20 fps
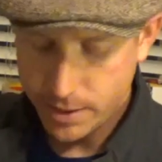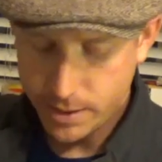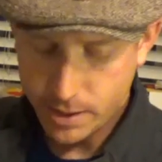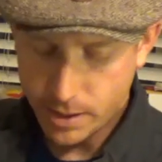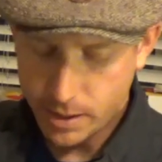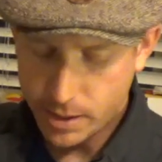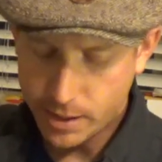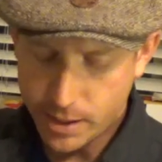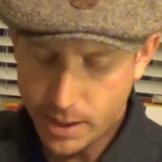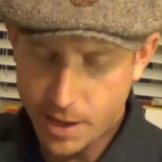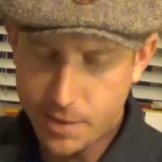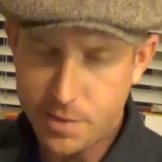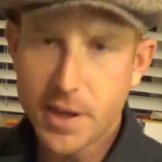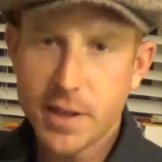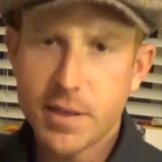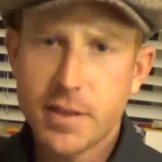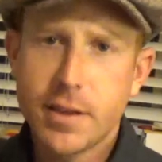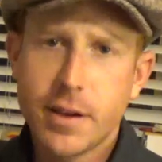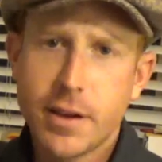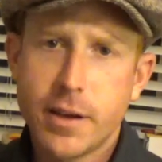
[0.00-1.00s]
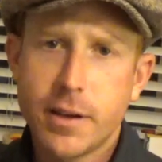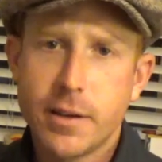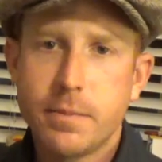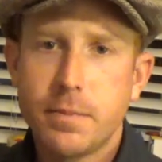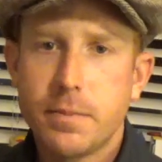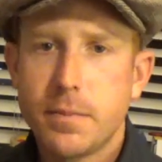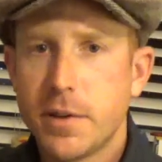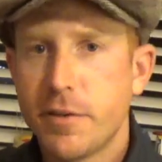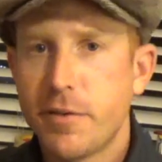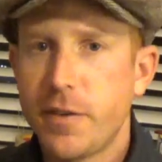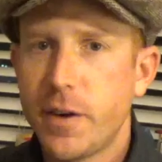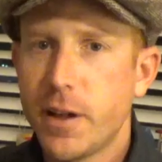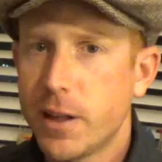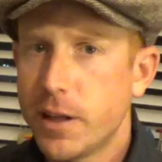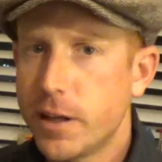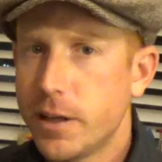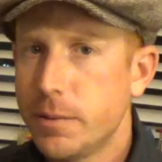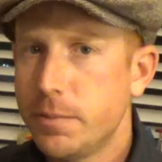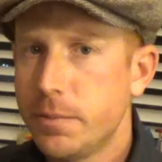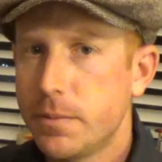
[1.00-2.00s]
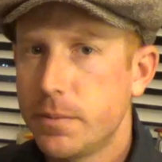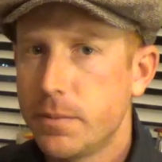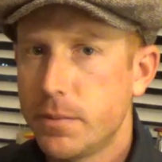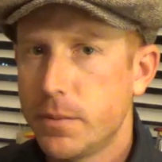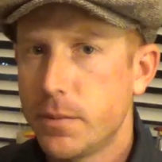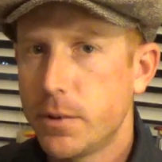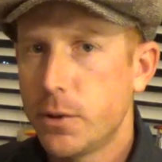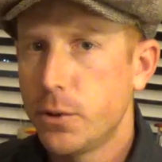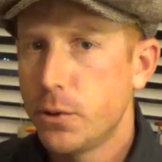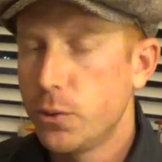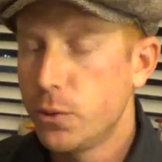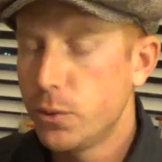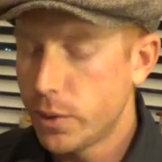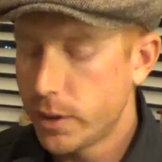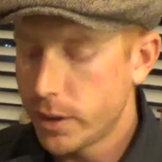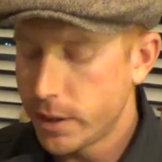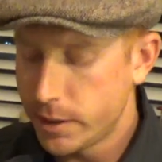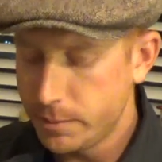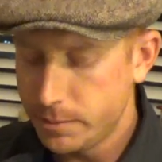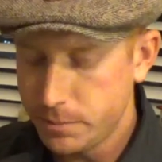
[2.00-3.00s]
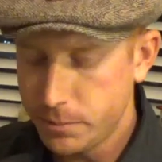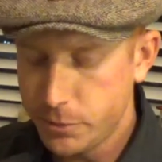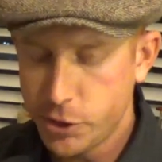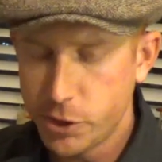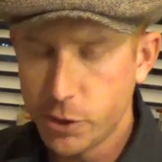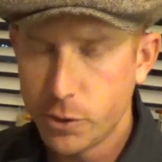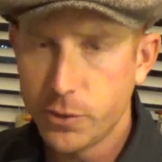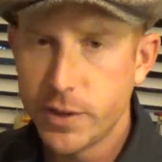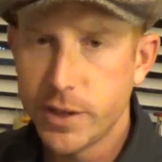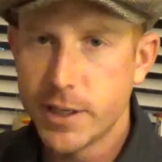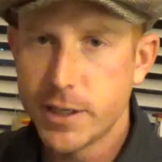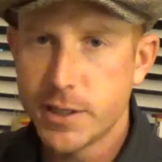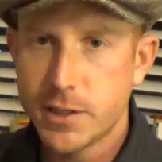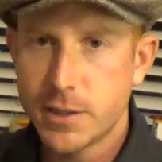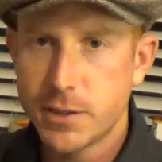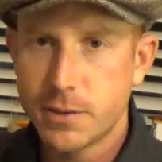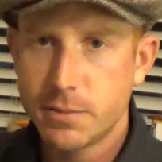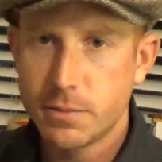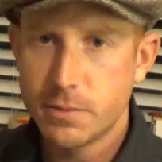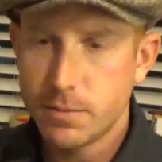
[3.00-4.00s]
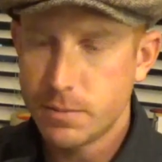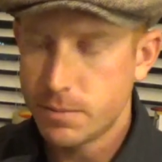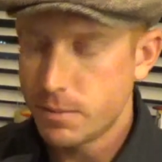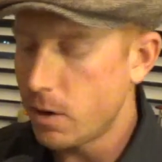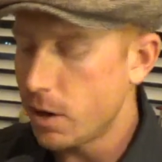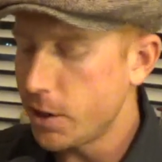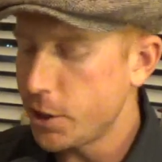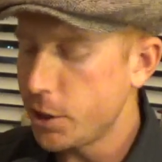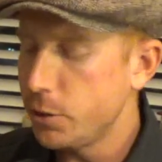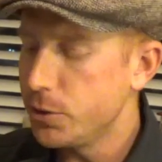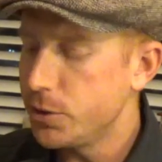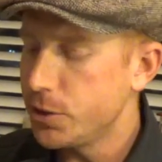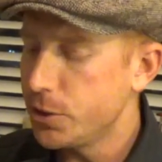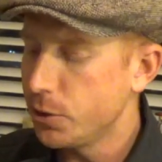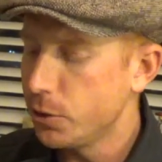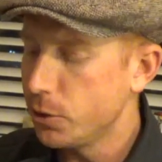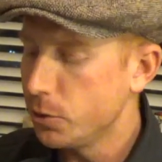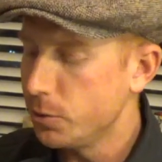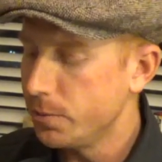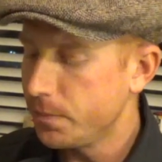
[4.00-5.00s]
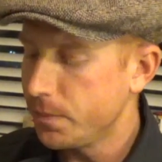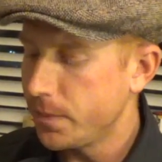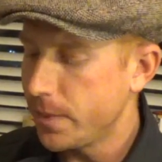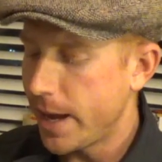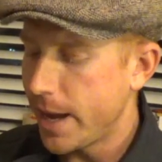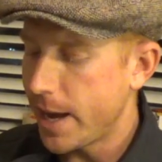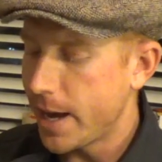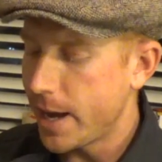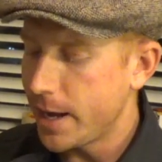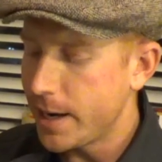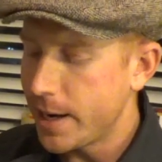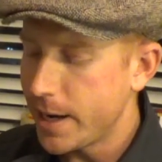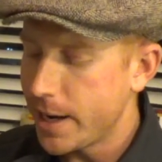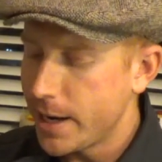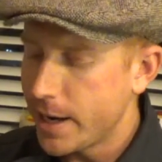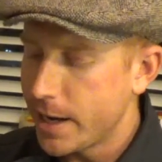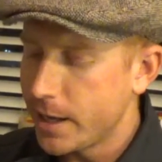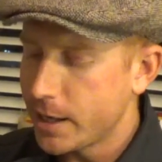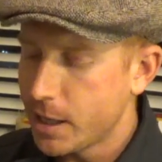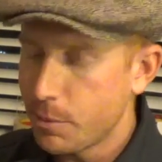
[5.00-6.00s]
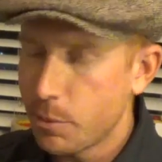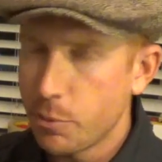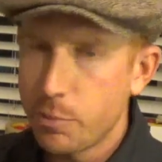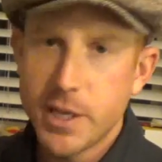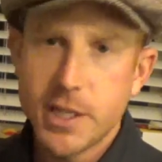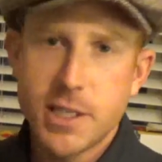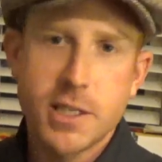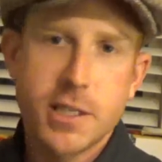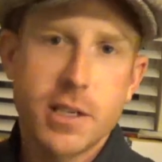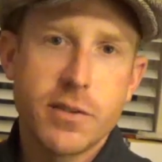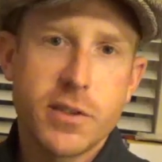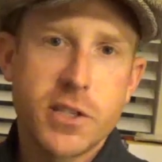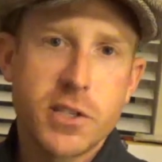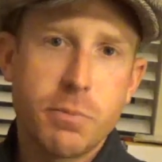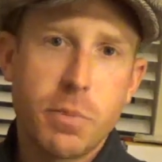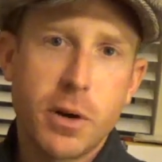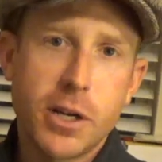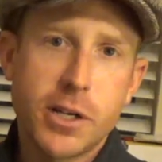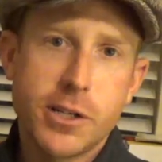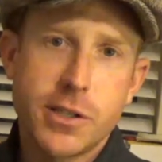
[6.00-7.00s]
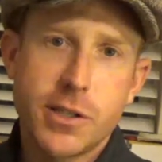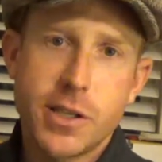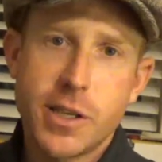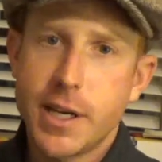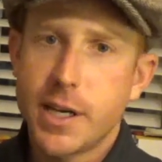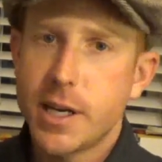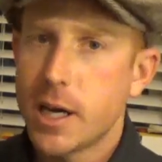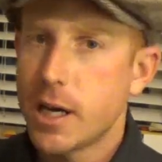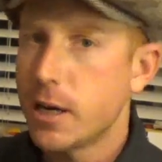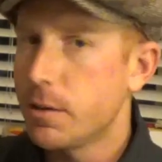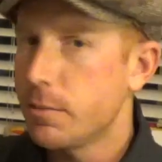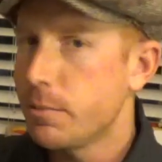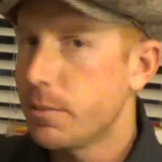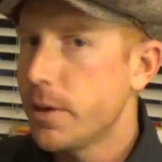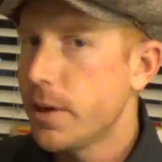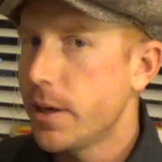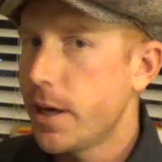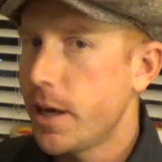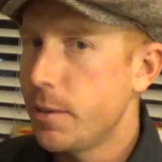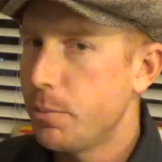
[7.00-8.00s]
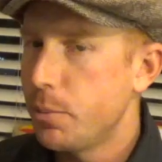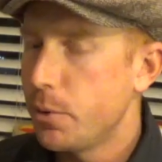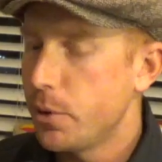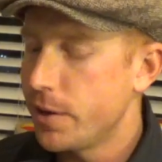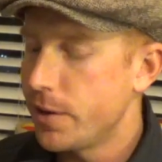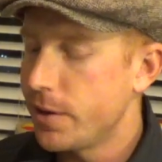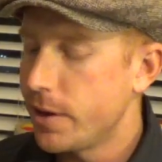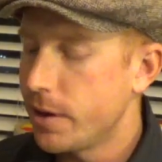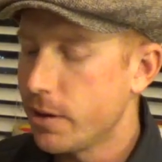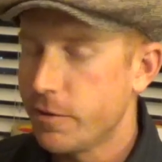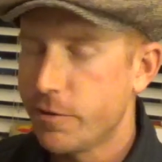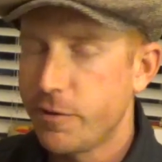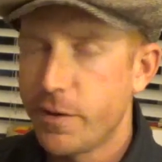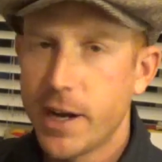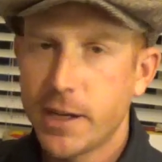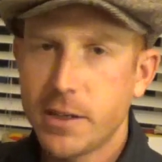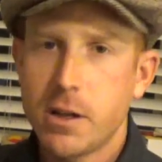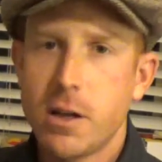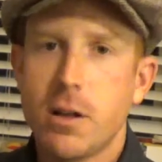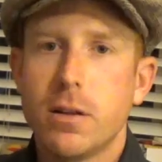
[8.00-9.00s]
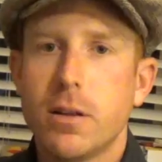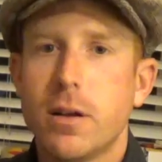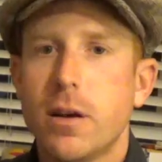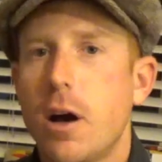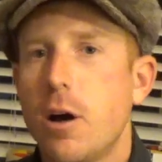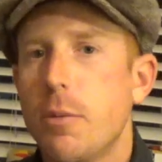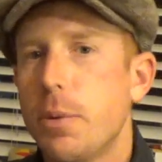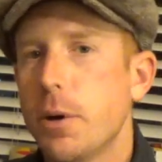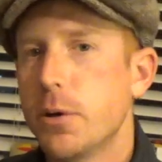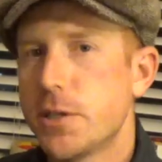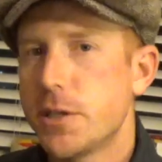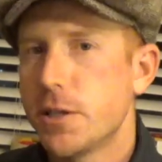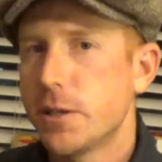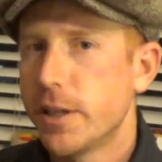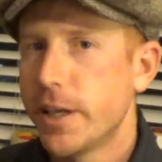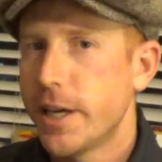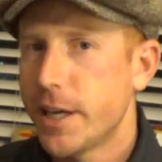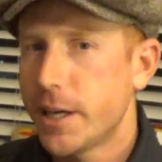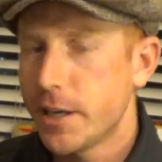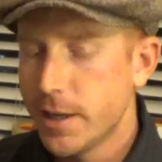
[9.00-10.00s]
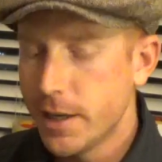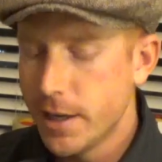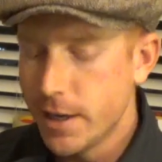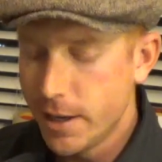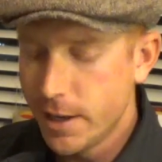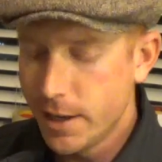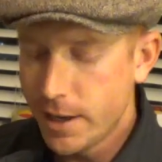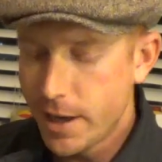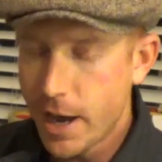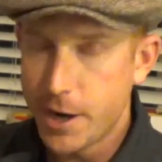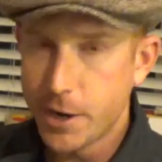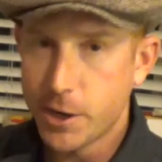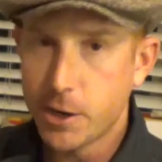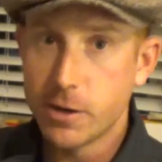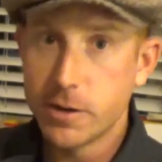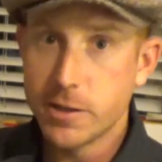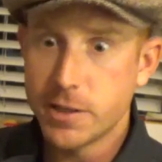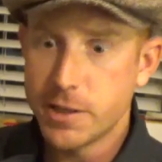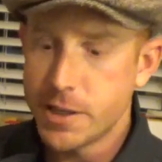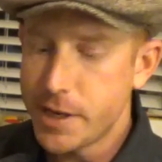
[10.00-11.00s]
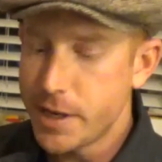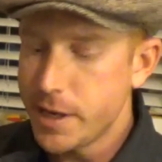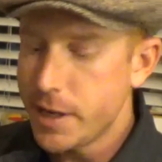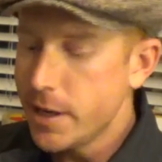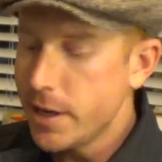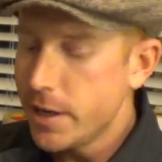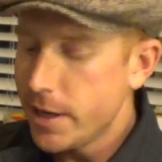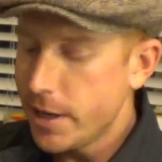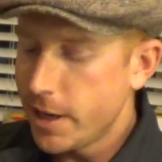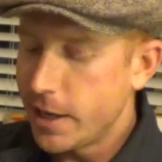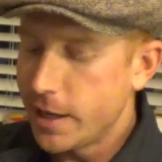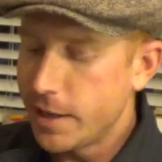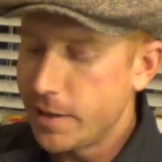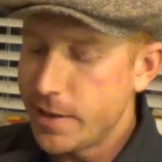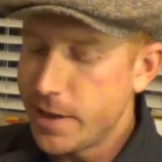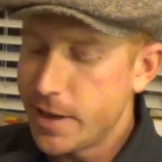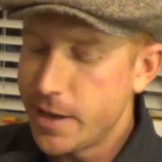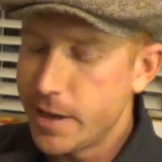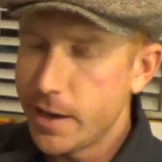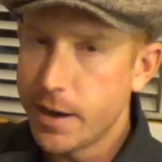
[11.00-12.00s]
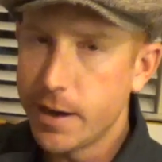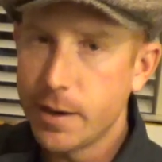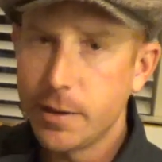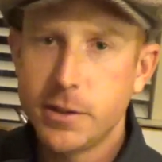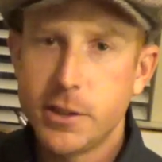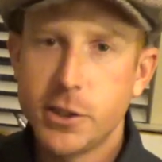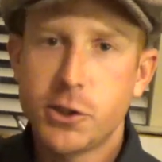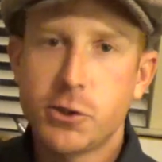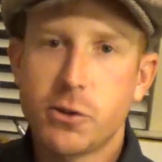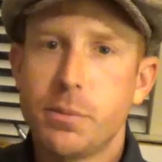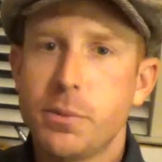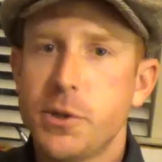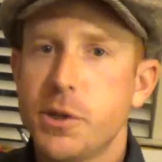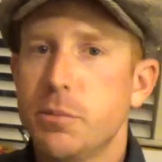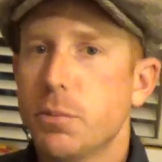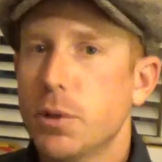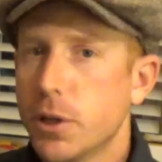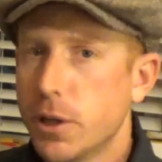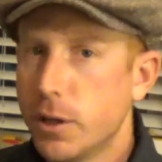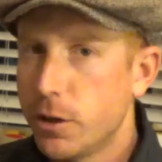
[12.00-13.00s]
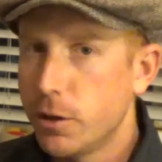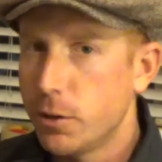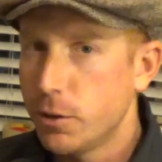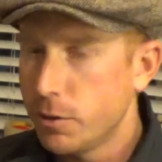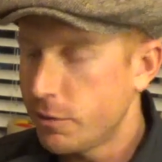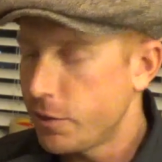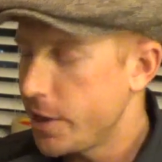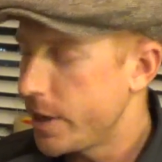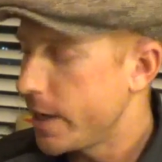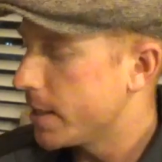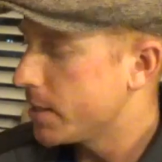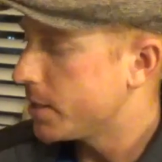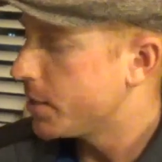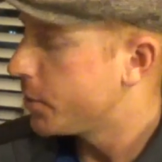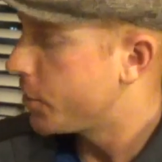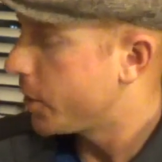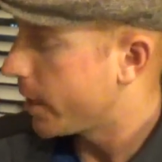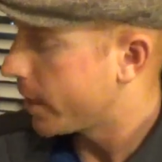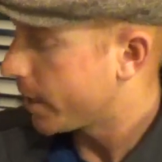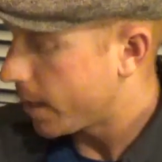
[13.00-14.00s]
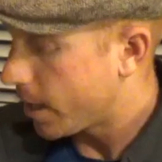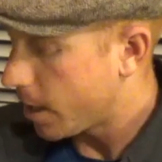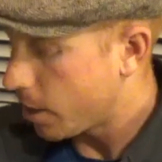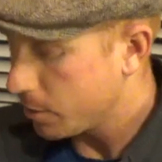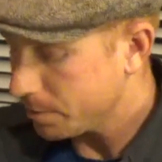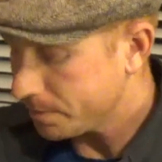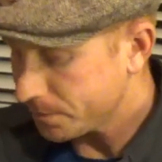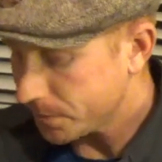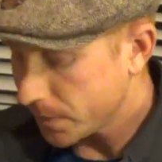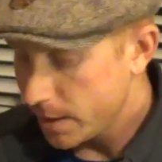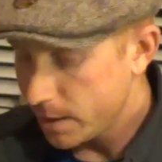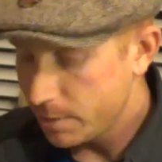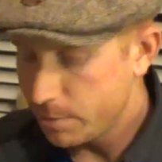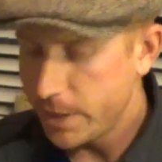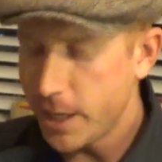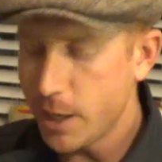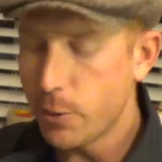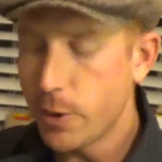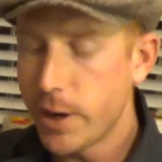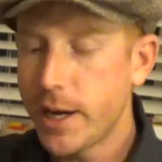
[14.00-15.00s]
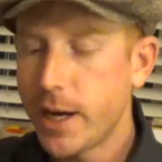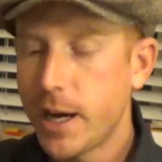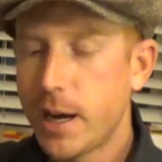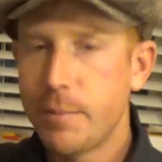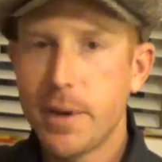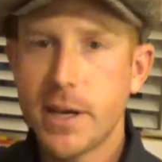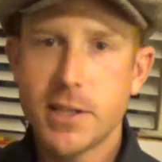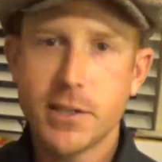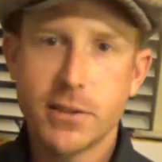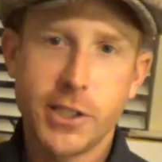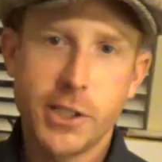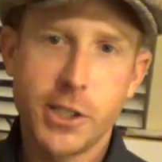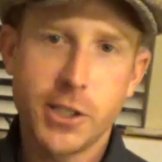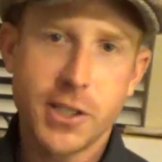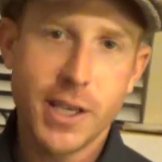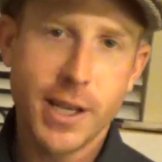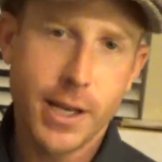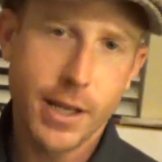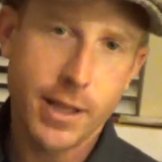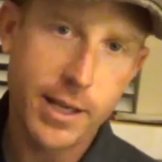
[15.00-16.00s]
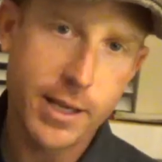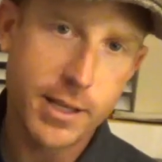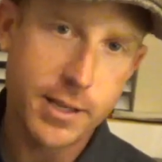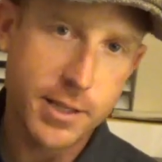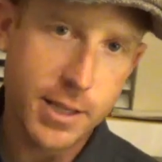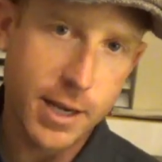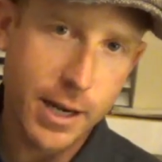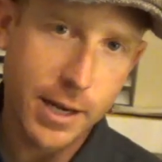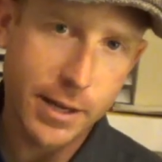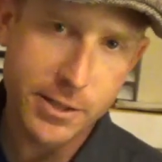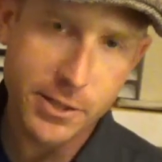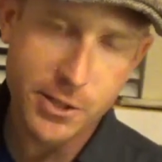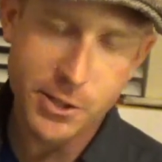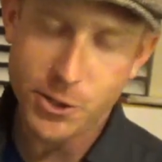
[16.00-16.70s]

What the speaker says: I think the fella who showed this on YouTube had a couple pieces of sponge that he cut up and put in there. In fact, I'll post a link out of courtesy in the description below for you guys to check out. But anyway, I'm basically just getting the inside of this